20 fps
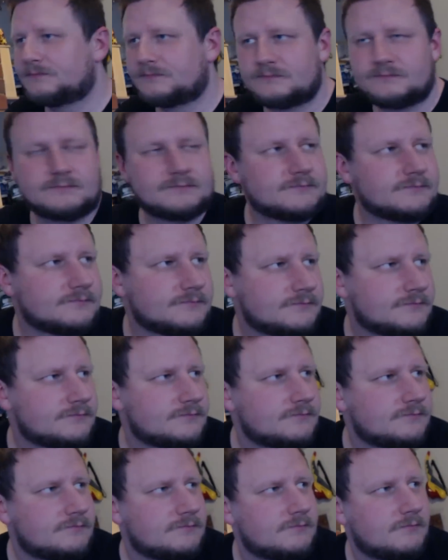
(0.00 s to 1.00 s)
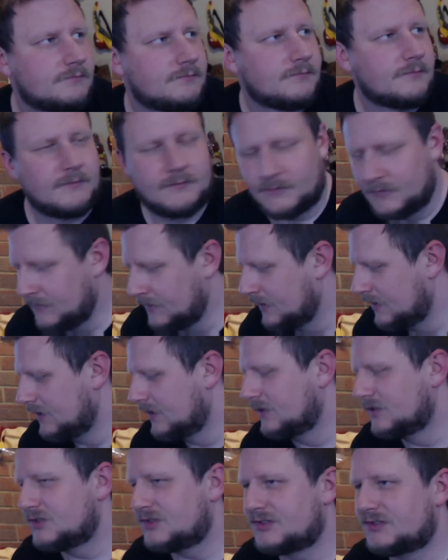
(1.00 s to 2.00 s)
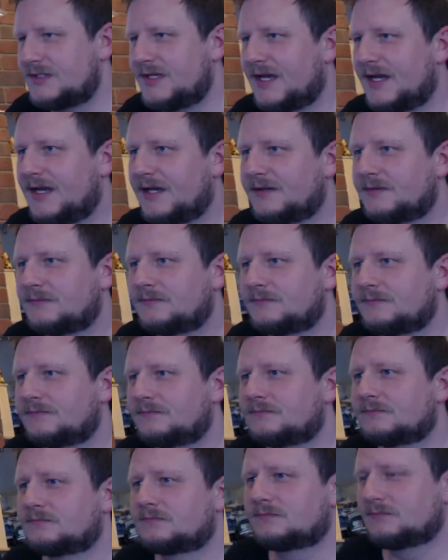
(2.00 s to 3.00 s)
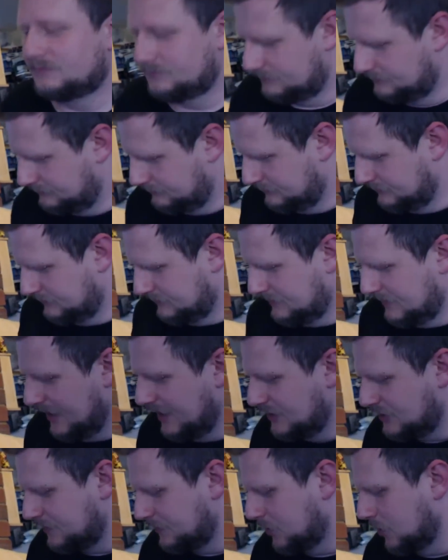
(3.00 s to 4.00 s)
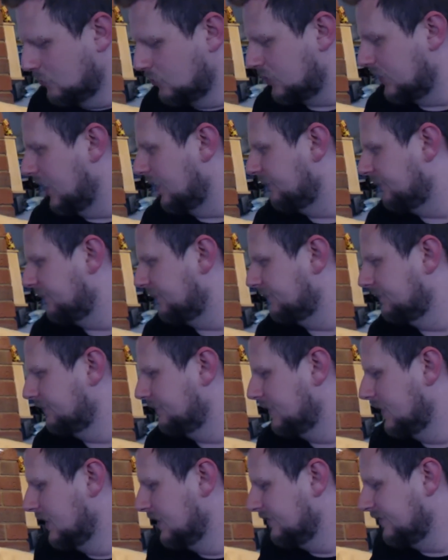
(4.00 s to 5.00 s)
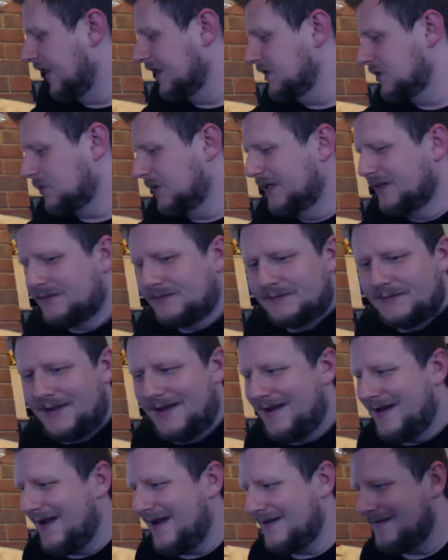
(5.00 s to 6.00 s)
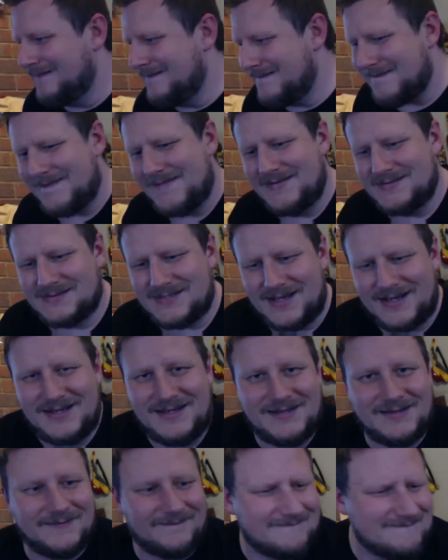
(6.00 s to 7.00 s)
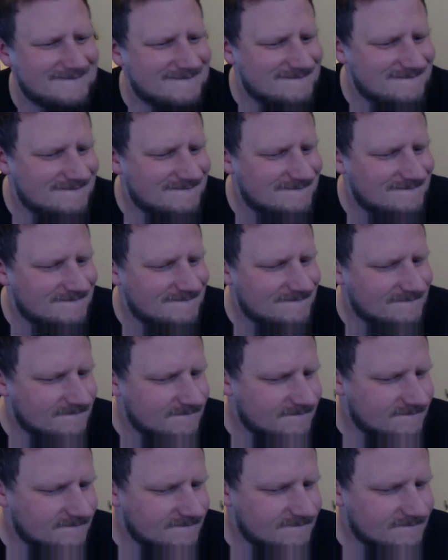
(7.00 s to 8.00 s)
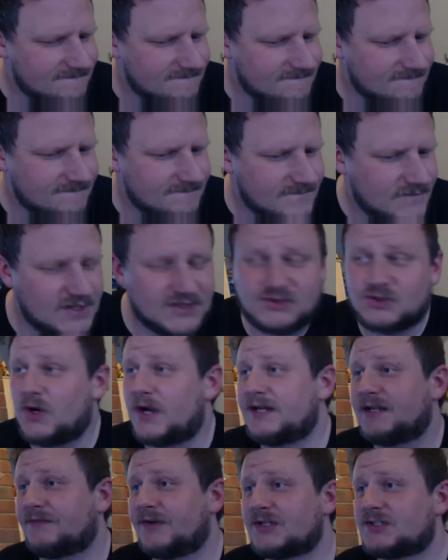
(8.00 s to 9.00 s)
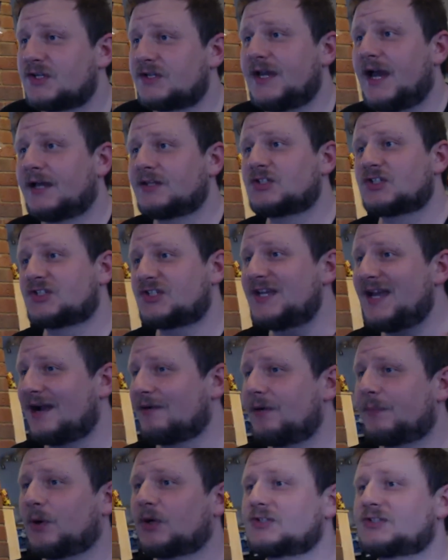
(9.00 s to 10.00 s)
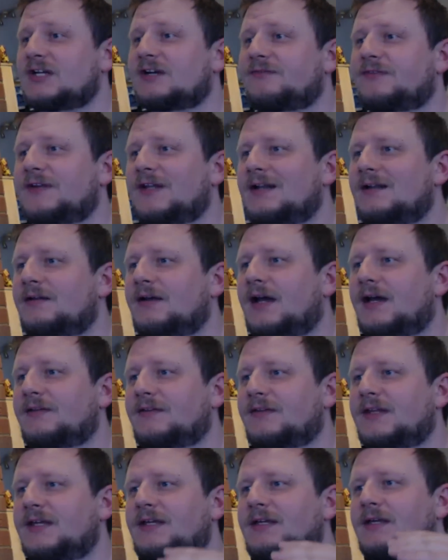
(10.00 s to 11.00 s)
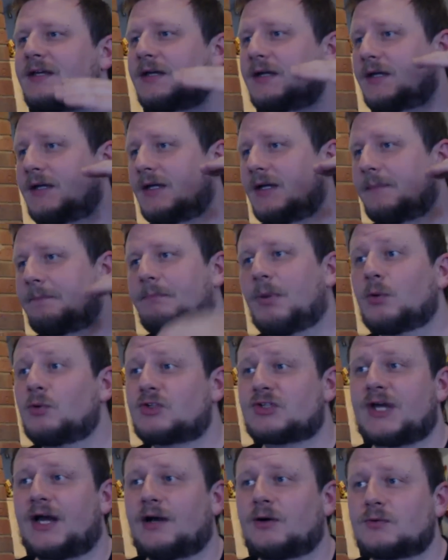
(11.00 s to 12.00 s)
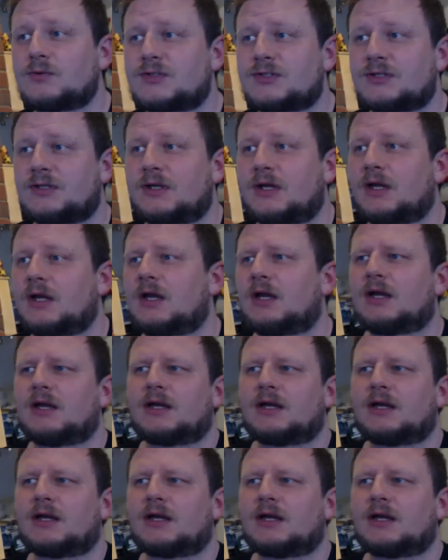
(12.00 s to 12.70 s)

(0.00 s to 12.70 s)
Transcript: I'm just running out of room, so but then I thought yeah. it and I I'll go for it. It is some cool stuff. For eight quid. And is I that it? Got any of it though? So she hasn't got any of it. So yeah, to see Harry Potter stuff at the, at the boot, boot, sales, sales